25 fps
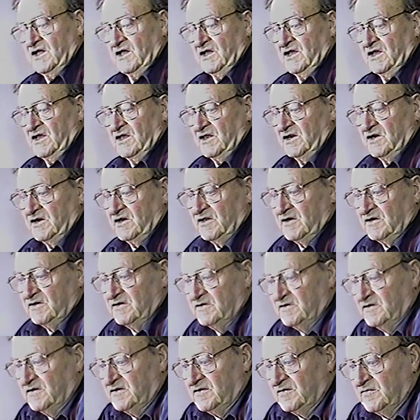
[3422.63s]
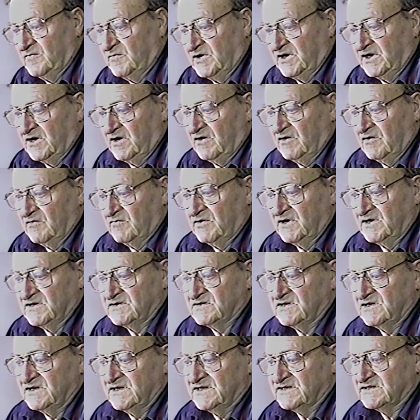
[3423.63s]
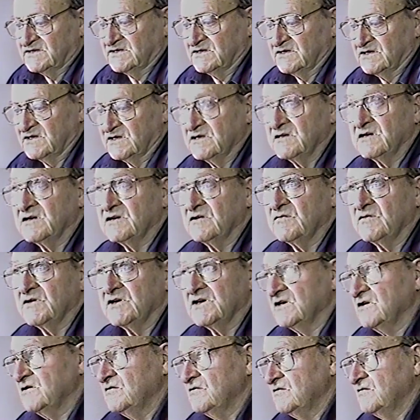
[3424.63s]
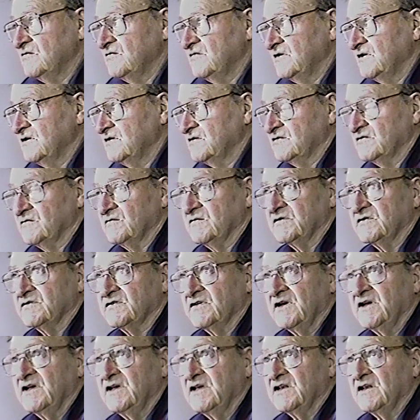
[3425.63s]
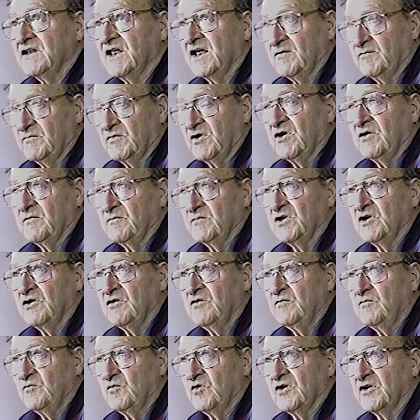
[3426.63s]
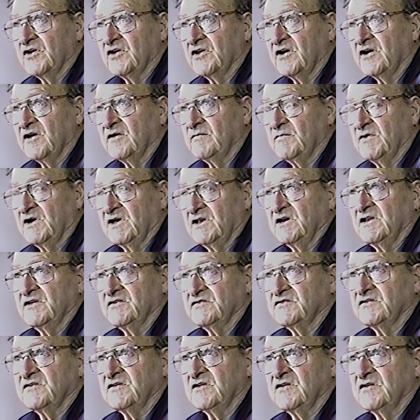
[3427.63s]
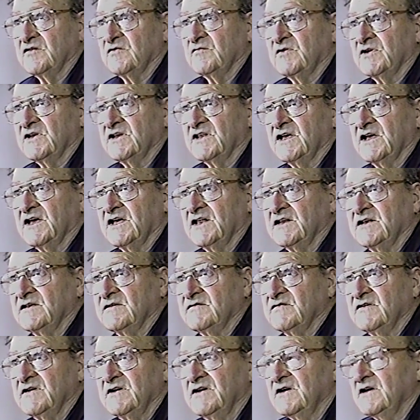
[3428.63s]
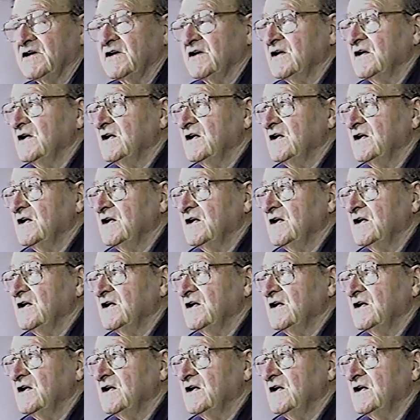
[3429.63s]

And we always listened to what the old fellows were saying. That brought me home one time by listening to what they had to say.